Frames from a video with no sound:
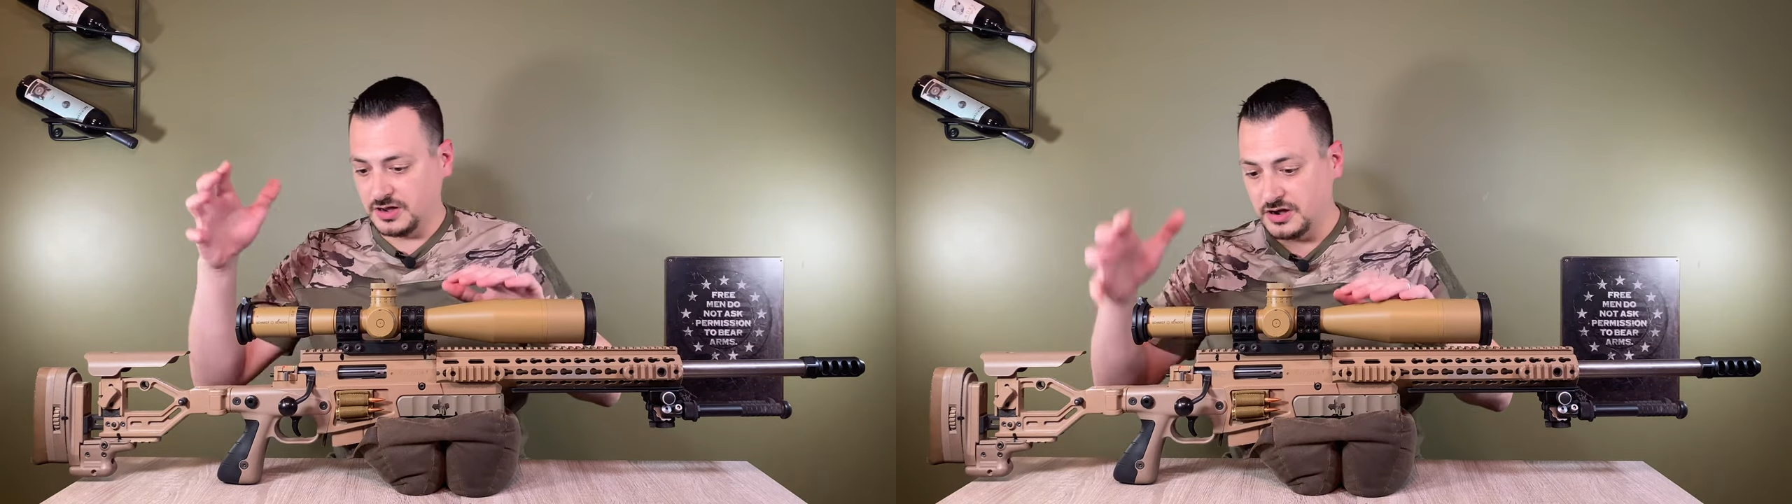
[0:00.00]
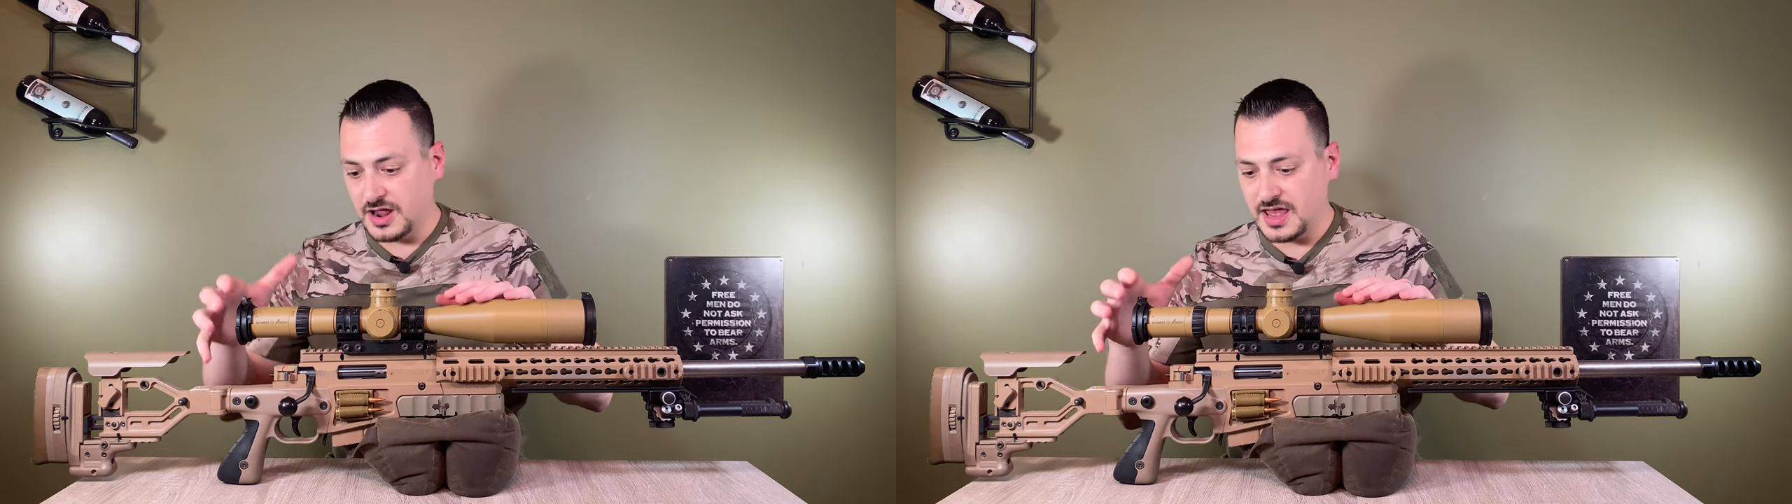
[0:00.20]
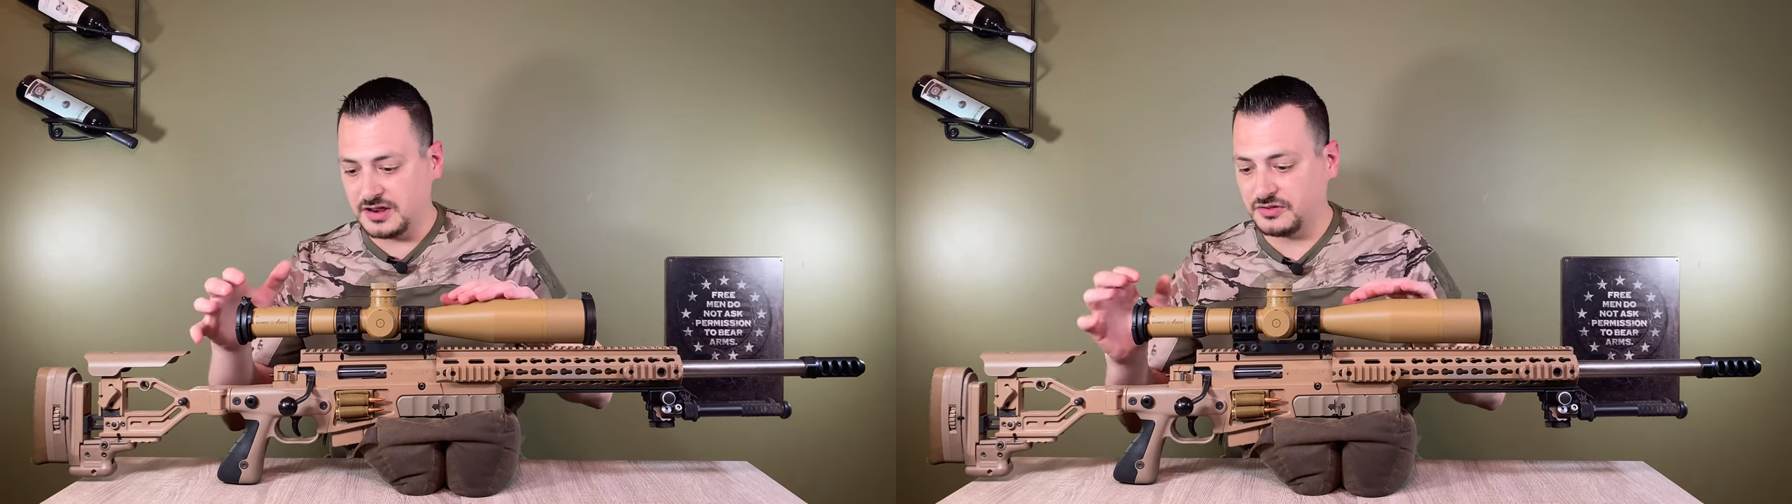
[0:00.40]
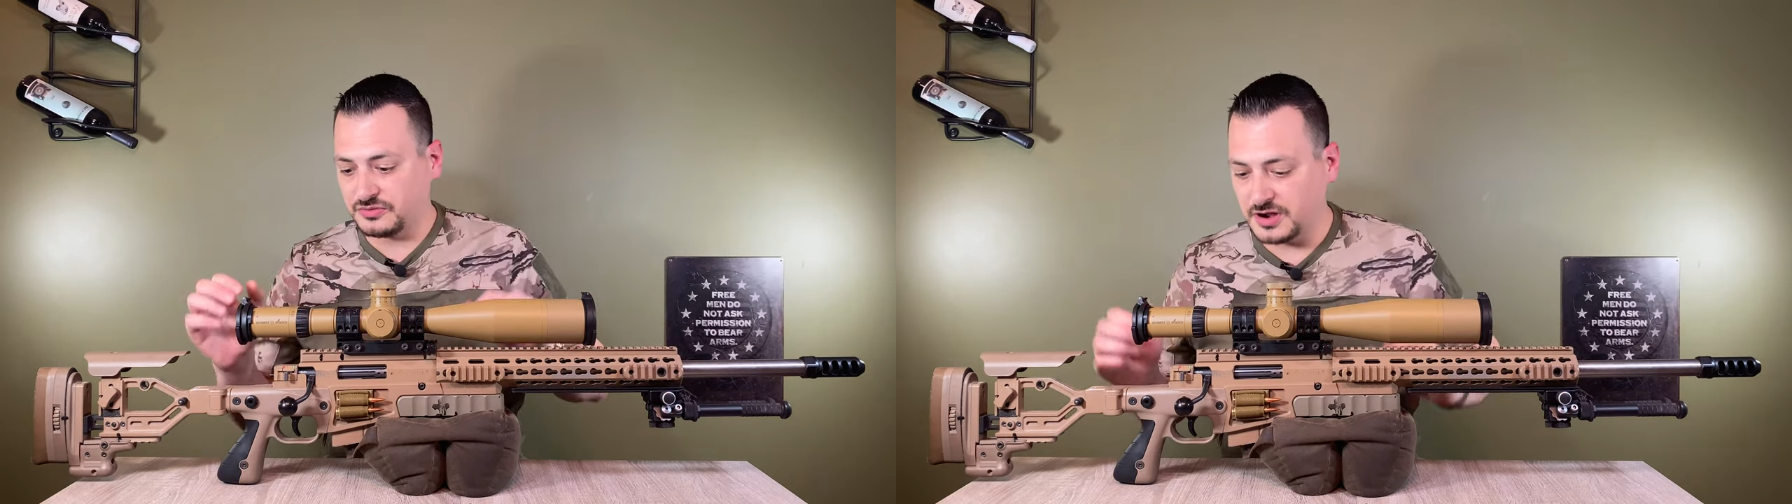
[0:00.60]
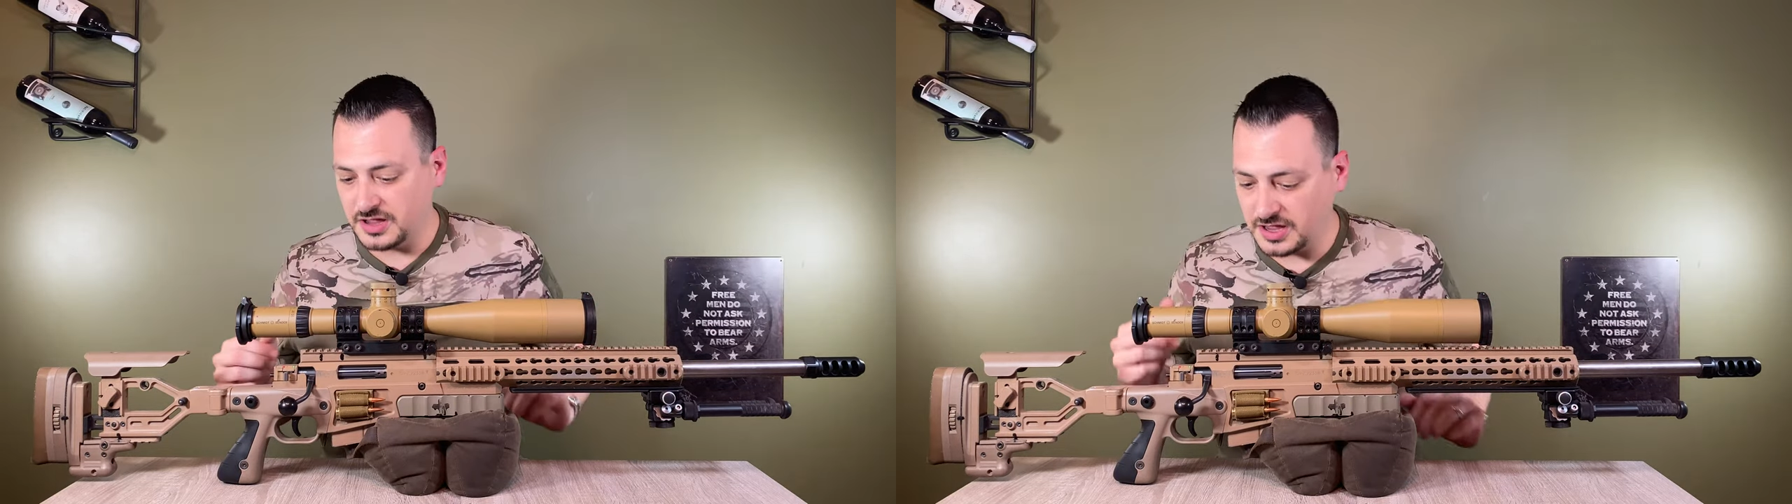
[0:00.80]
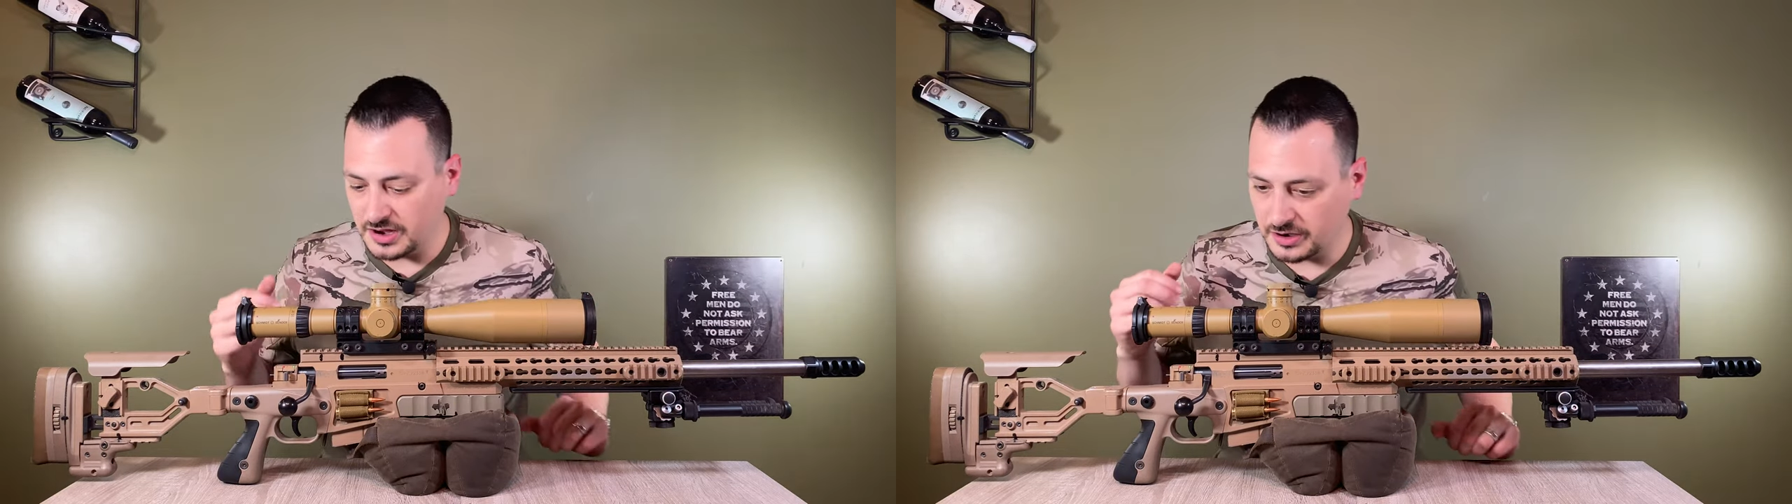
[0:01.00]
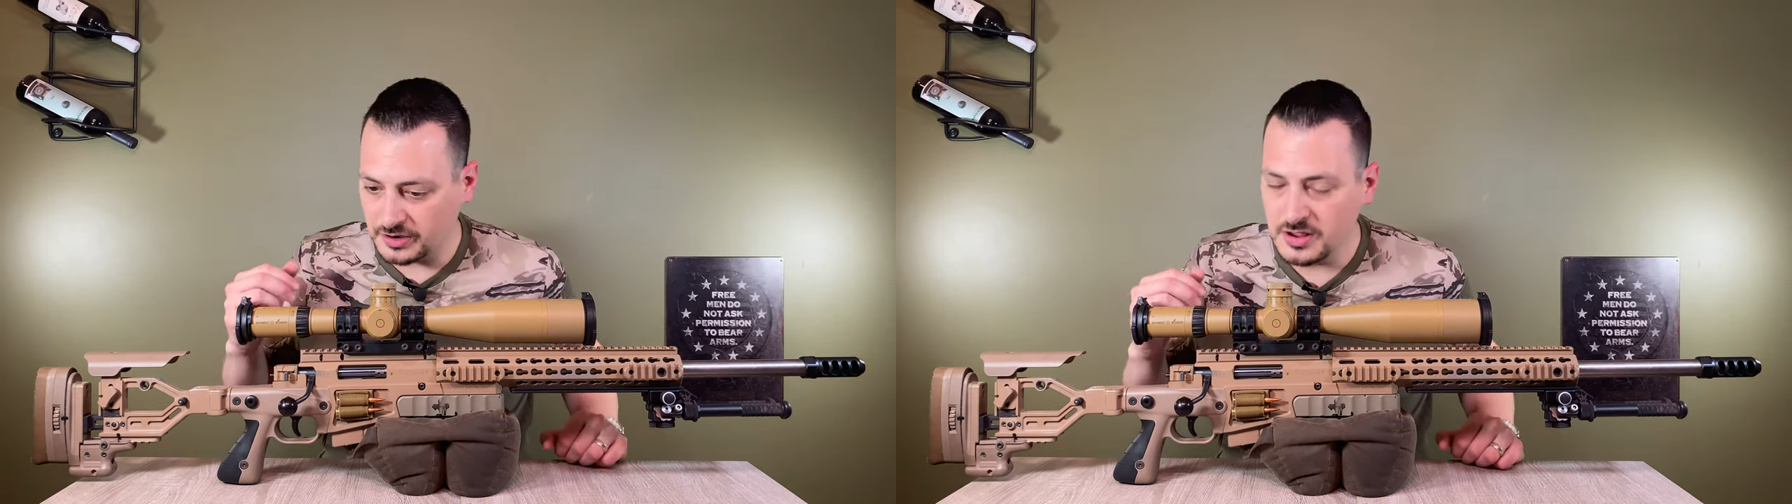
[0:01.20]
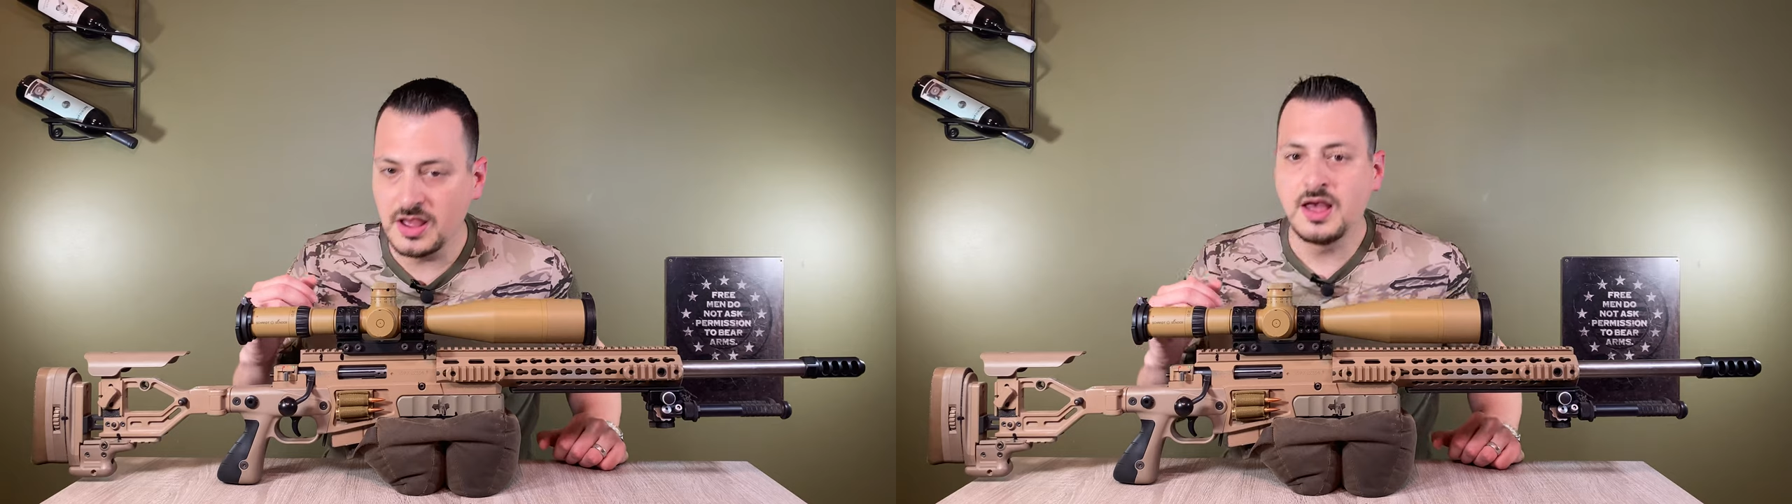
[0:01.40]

Your head is right here,